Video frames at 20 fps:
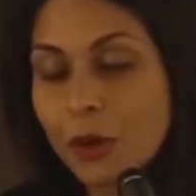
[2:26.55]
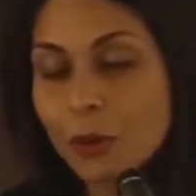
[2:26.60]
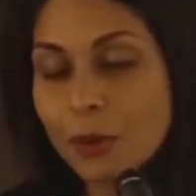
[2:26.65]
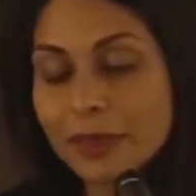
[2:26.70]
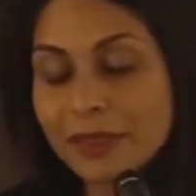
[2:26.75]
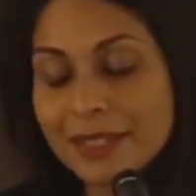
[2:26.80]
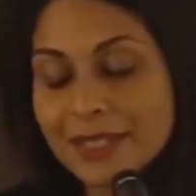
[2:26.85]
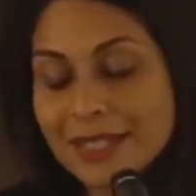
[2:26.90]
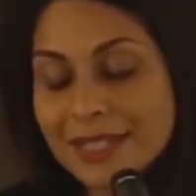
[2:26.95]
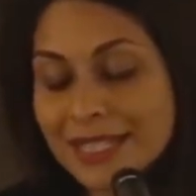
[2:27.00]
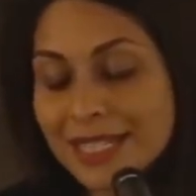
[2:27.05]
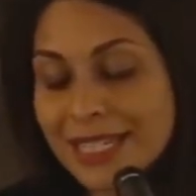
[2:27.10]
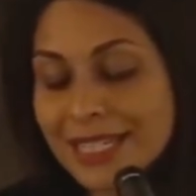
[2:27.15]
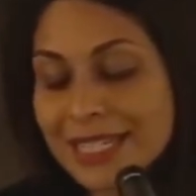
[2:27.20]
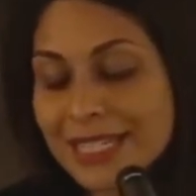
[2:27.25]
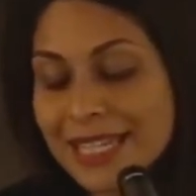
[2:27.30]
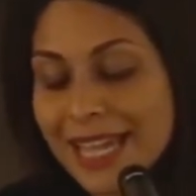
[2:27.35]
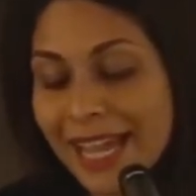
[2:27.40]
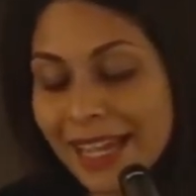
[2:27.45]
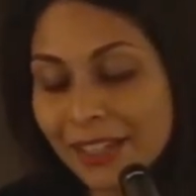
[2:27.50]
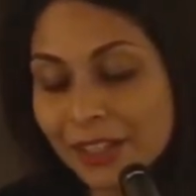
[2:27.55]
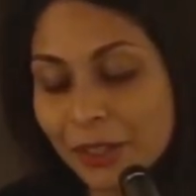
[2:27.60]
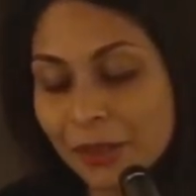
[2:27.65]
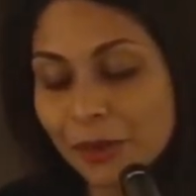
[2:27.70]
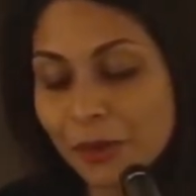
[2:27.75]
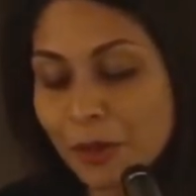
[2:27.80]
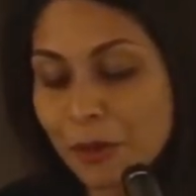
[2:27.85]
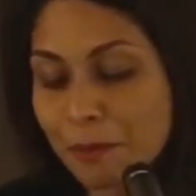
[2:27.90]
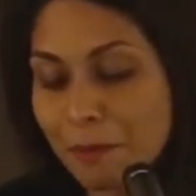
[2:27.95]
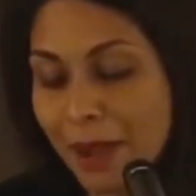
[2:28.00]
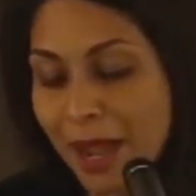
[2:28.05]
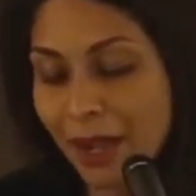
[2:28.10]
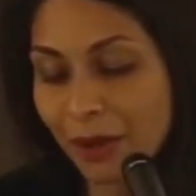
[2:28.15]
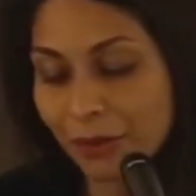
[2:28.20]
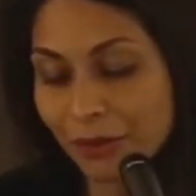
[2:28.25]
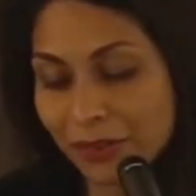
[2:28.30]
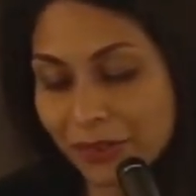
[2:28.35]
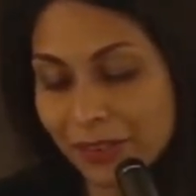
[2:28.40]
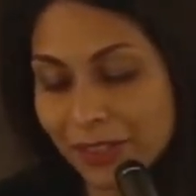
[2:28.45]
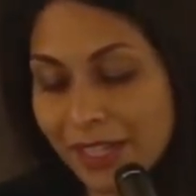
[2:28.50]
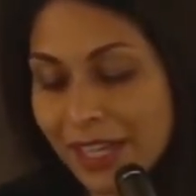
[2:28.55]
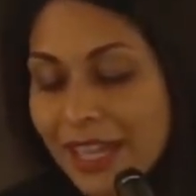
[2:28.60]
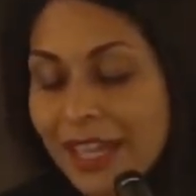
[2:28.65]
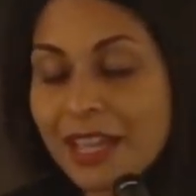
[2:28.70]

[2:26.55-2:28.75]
with its tentacular mouth